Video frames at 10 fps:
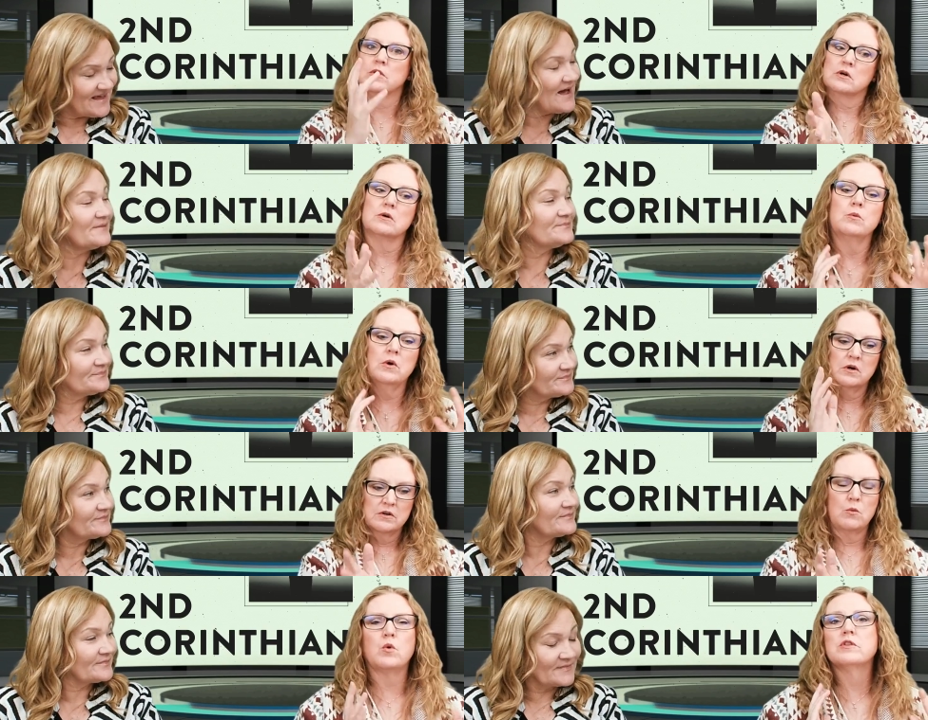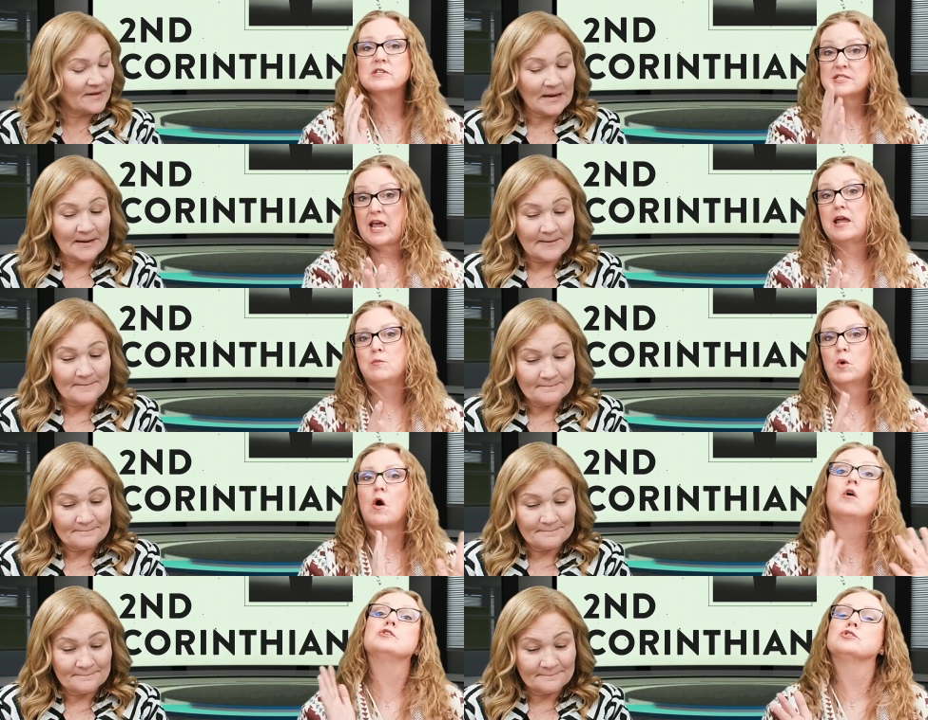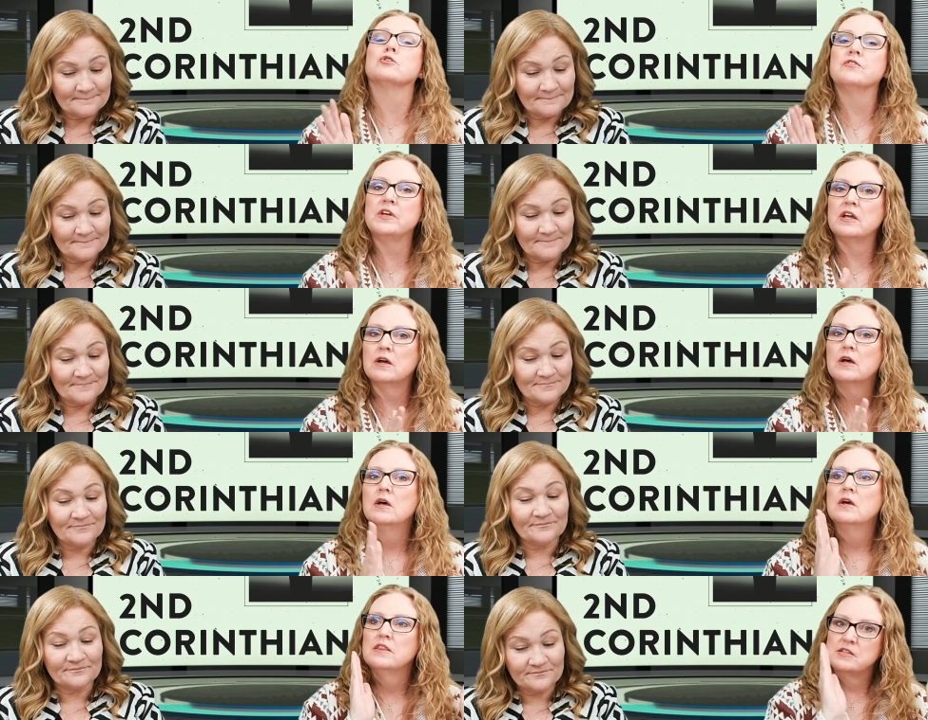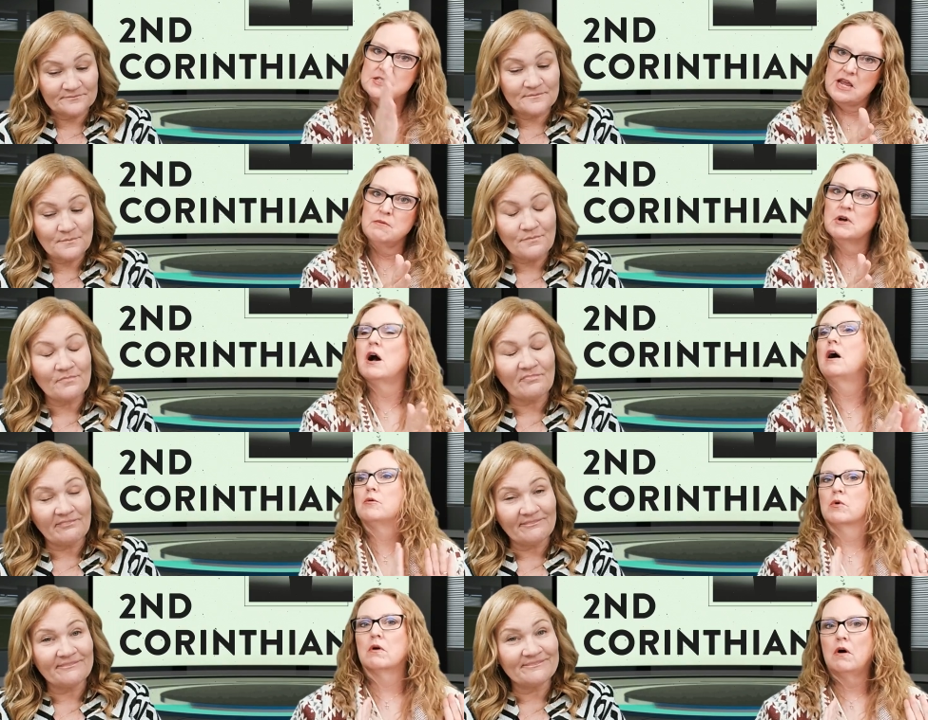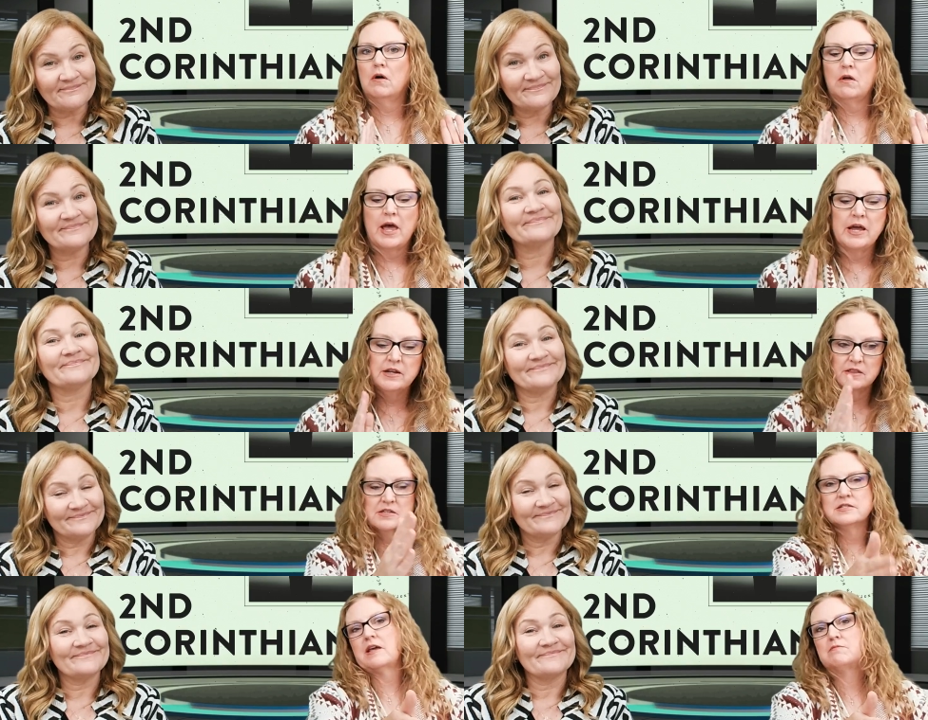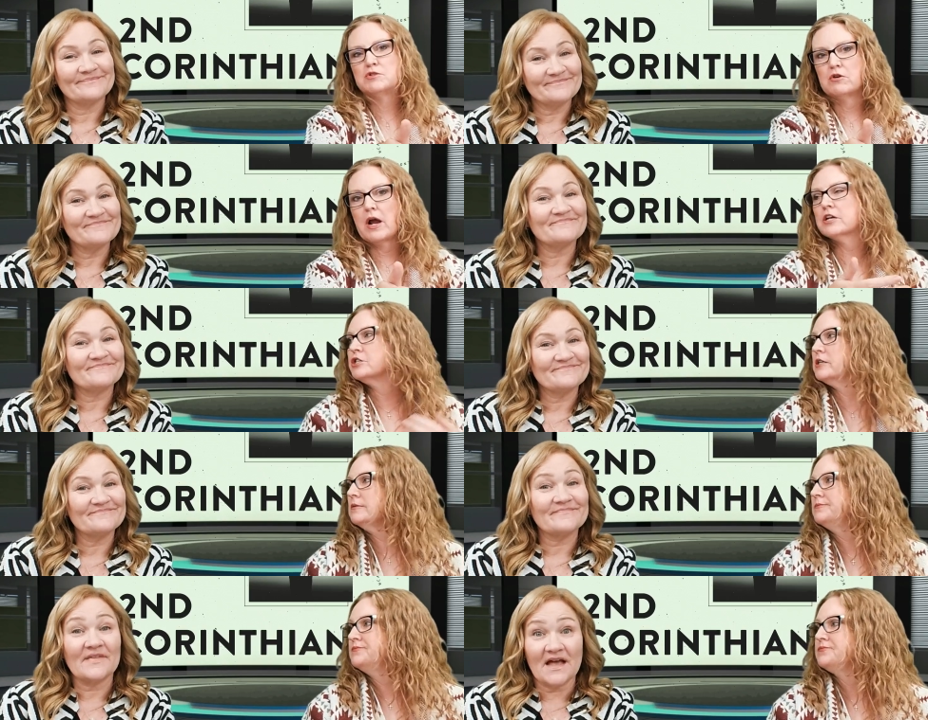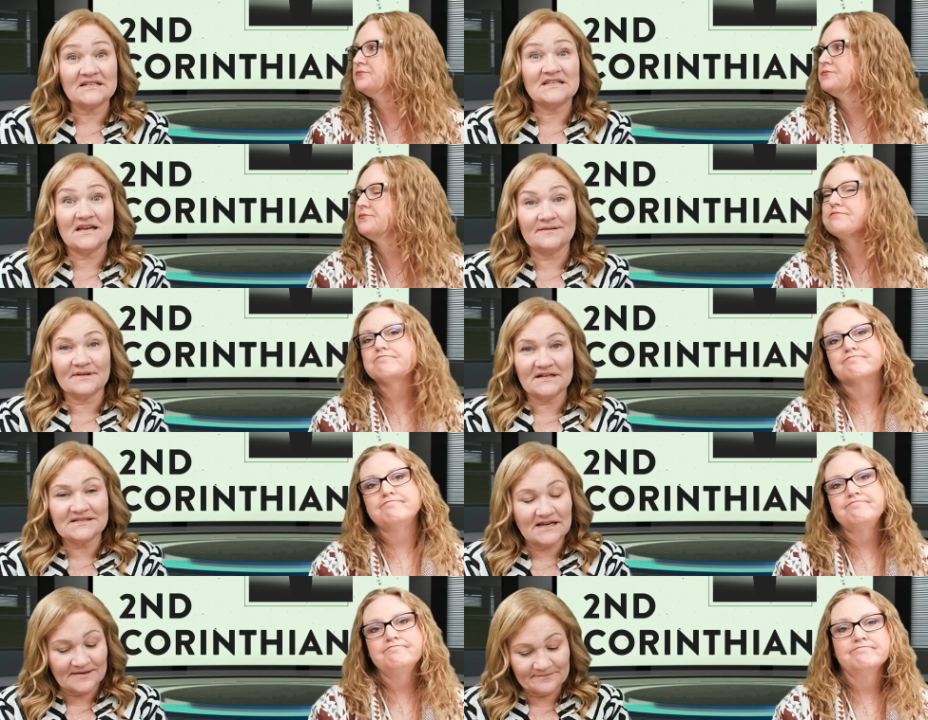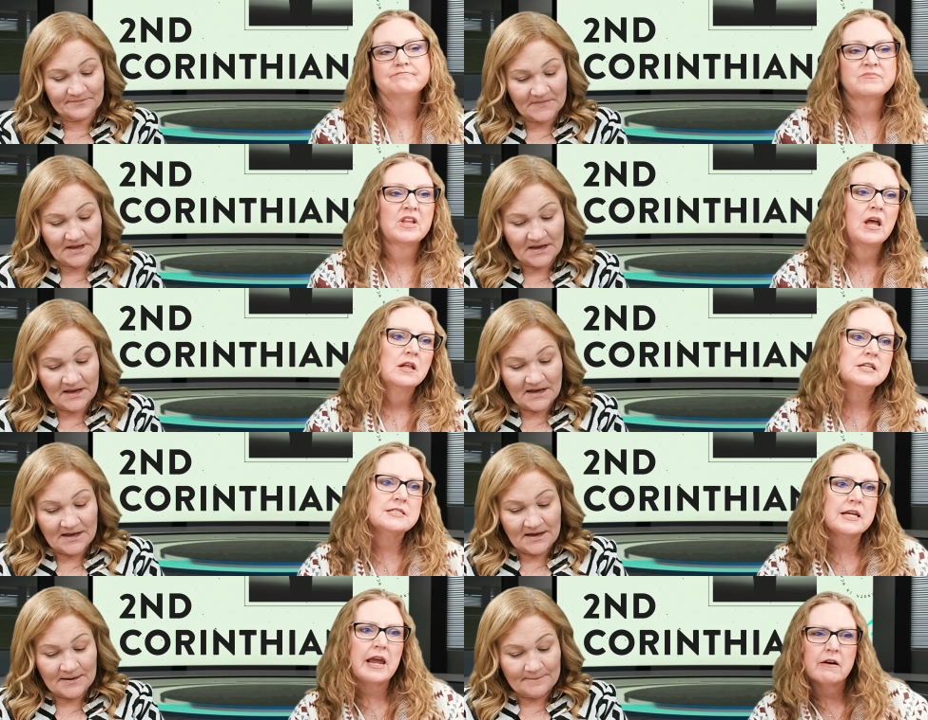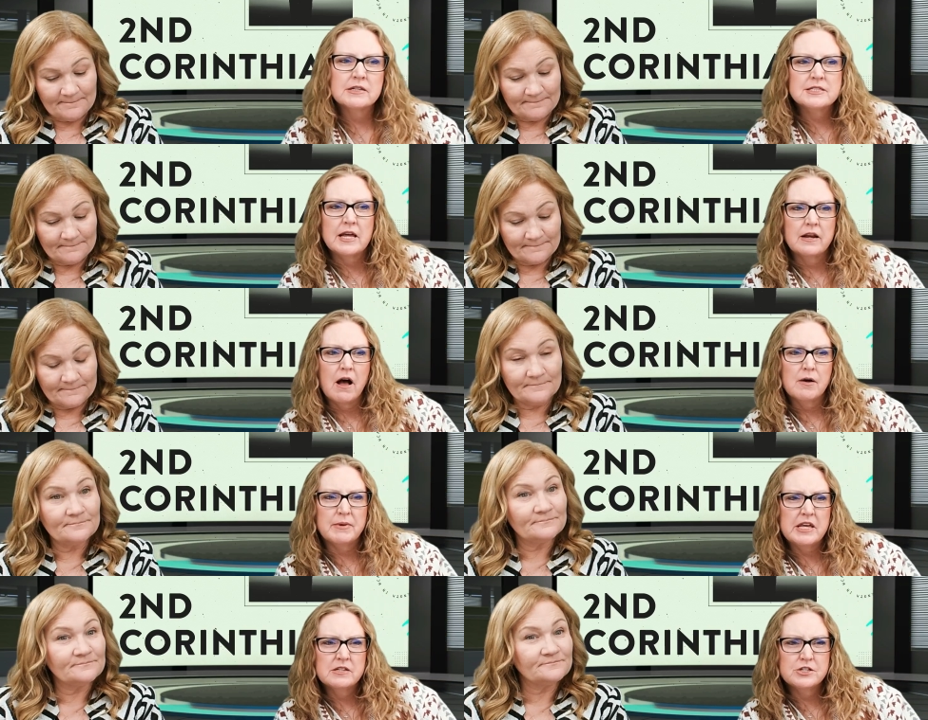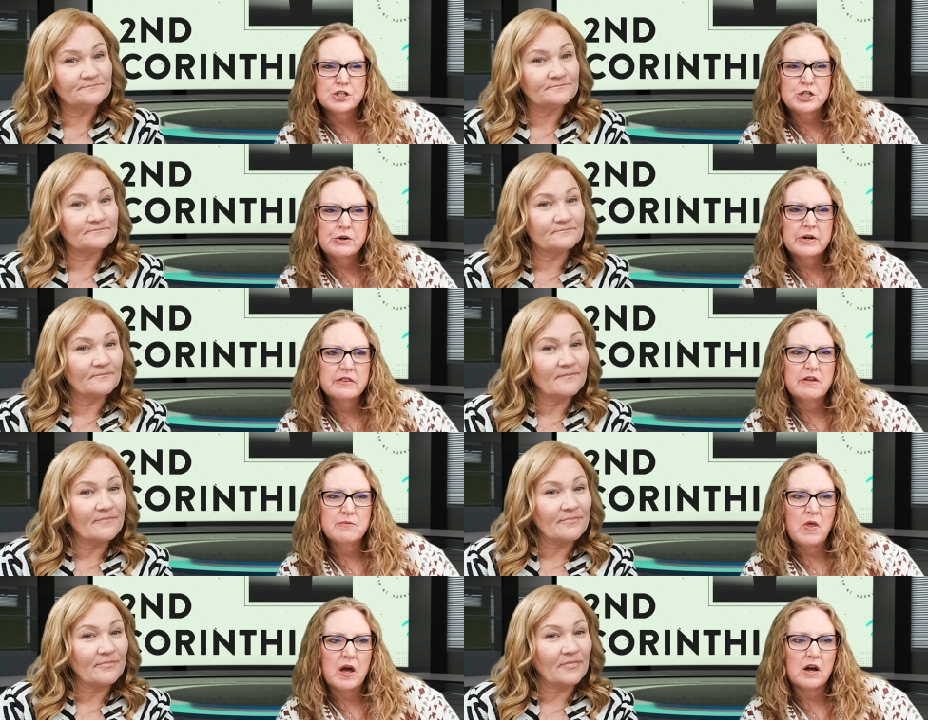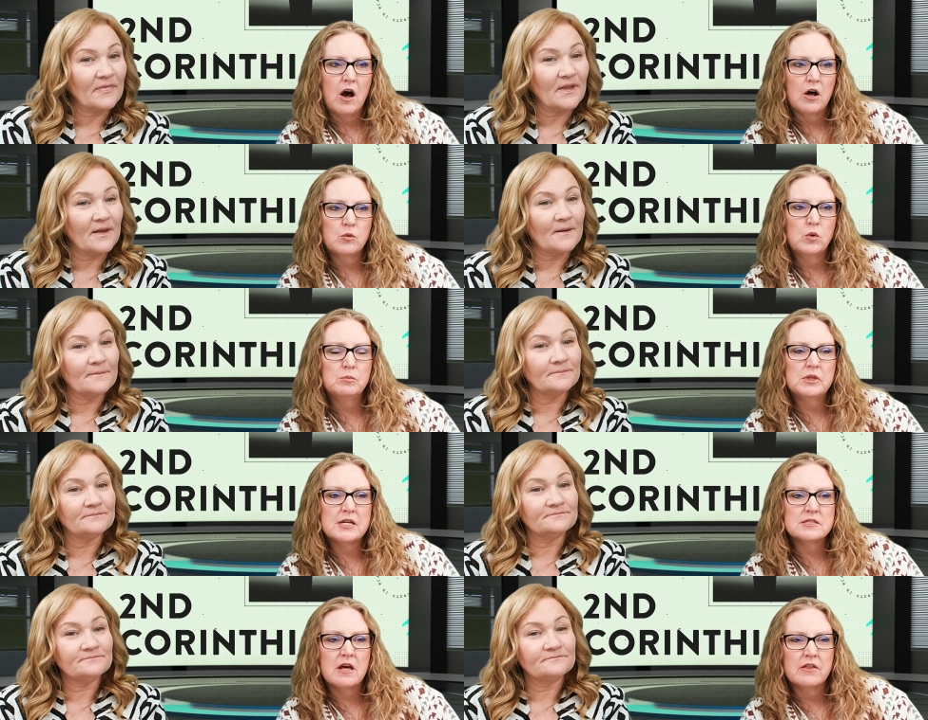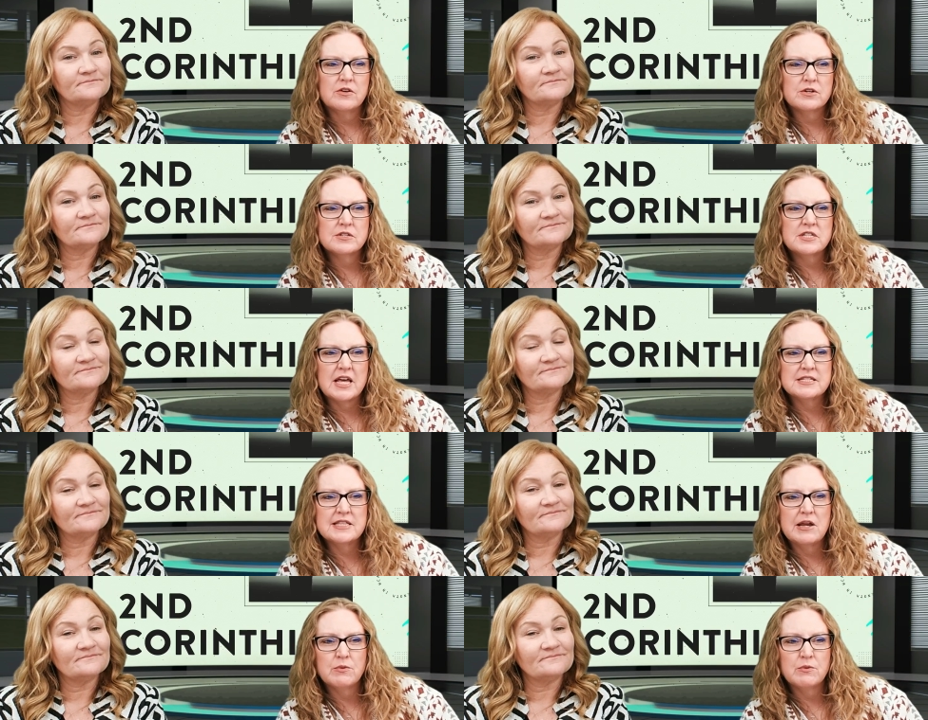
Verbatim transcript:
Speaker 1: yeah. we're we're the same. We're all serving the same God. We're all heading the same direction.
Speaker 2: That's it. That's it.
Speaker 1: Let's see, Karen said, um, He is assuring them that God will bless others as they